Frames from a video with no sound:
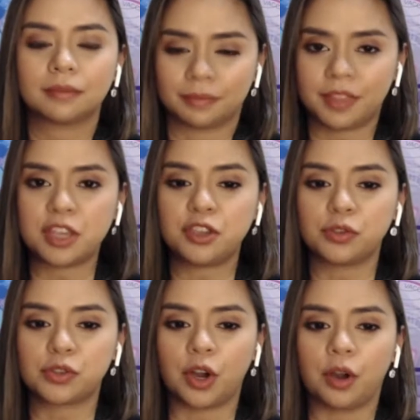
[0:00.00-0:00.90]
Thank you,
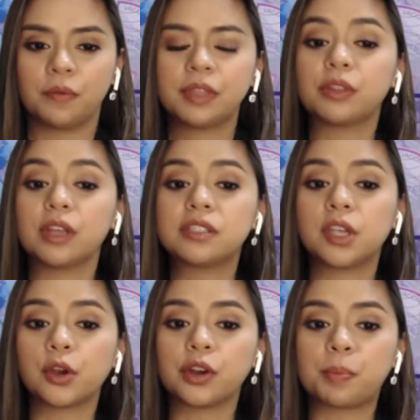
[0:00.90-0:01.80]
sir. Now, the
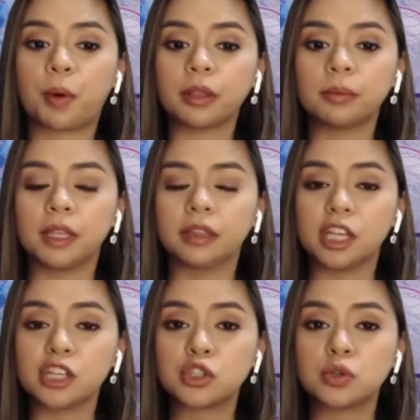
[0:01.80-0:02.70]
Interior Department
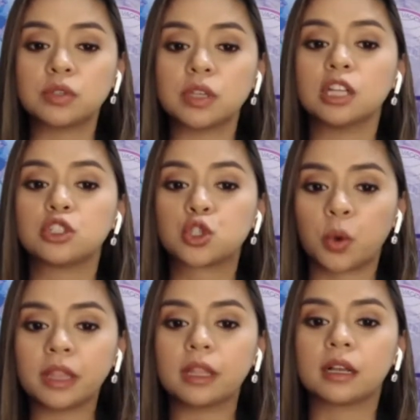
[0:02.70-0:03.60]
issues a joint
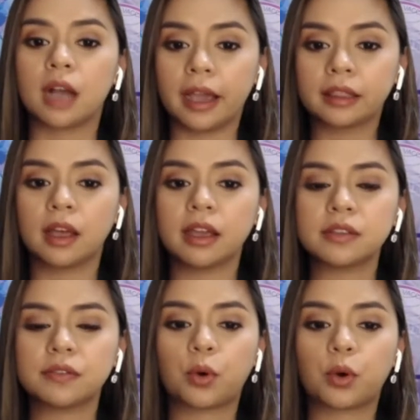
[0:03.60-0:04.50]
guidelines
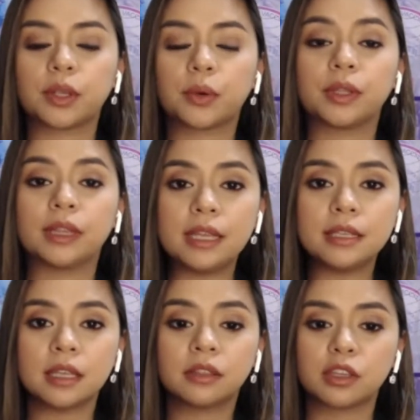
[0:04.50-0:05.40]
for the release
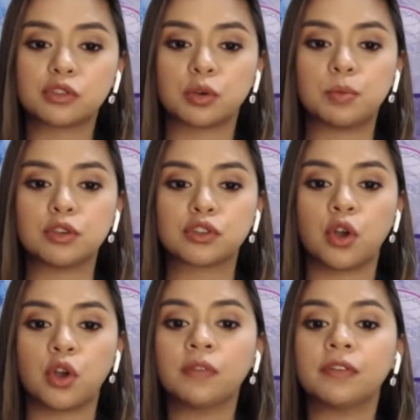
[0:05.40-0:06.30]
and distribution
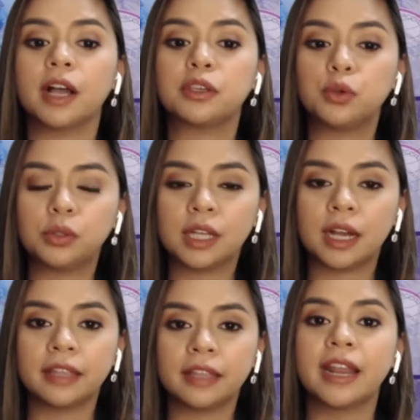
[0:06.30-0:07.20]
of ayuda
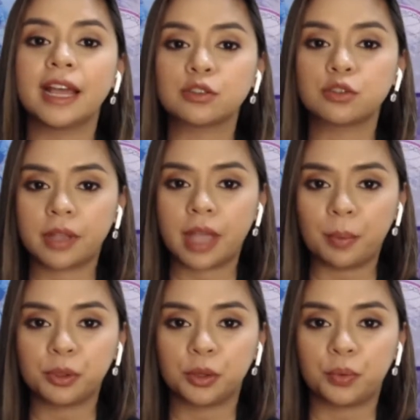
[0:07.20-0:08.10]
in the National
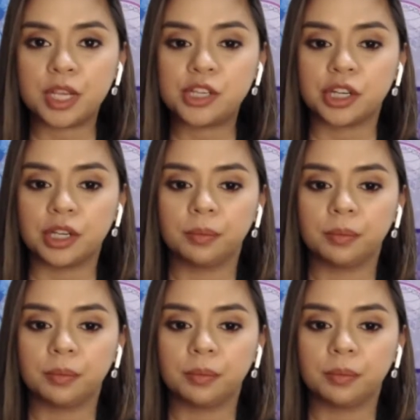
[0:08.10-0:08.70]
Capital Region.